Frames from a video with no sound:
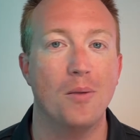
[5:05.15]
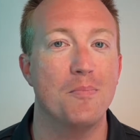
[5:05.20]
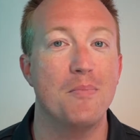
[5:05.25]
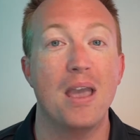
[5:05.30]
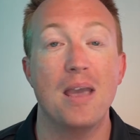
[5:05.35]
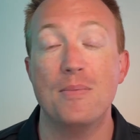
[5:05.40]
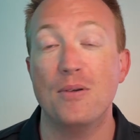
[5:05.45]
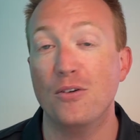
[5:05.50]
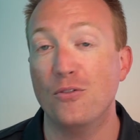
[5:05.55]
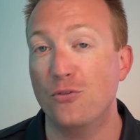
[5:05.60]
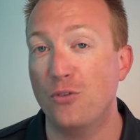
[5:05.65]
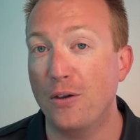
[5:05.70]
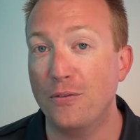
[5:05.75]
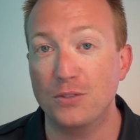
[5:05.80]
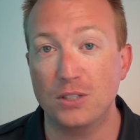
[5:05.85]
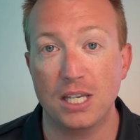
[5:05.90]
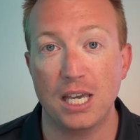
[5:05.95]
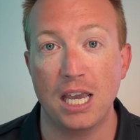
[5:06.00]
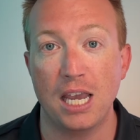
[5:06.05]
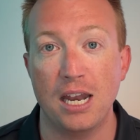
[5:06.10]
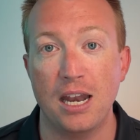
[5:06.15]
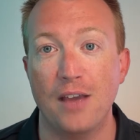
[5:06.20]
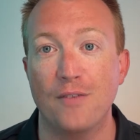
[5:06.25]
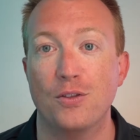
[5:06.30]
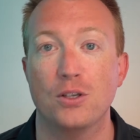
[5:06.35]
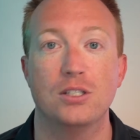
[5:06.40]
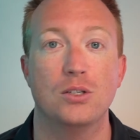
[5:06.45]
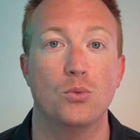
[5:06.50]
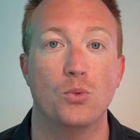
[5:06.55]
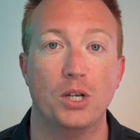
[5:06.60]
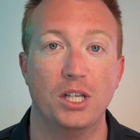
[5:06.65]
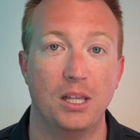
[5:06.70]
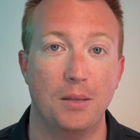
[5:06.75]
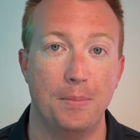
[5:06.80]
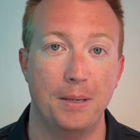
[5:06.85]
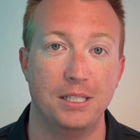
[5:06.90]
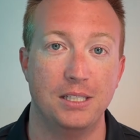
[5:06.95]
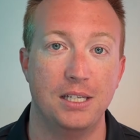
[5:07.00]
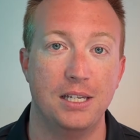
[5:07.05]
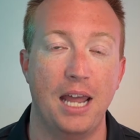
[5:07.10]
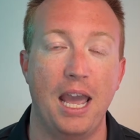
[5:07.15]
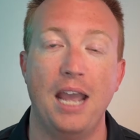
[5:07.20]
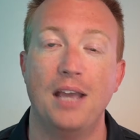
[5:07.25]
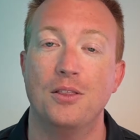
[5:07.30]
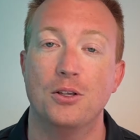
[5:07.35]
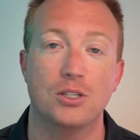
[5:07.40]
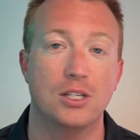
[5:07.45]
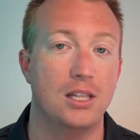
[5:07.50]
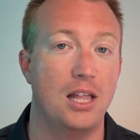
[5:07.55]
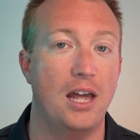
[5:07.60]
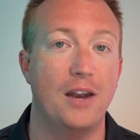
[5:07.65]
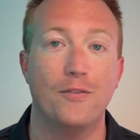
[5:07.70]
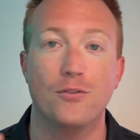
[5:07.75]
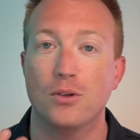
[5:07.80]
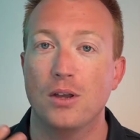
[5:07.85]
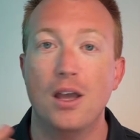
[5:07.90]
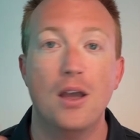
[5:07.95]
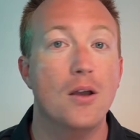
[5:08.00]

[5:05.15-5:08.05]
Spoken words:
maybe 15 if it's a really busy day and there's a lot of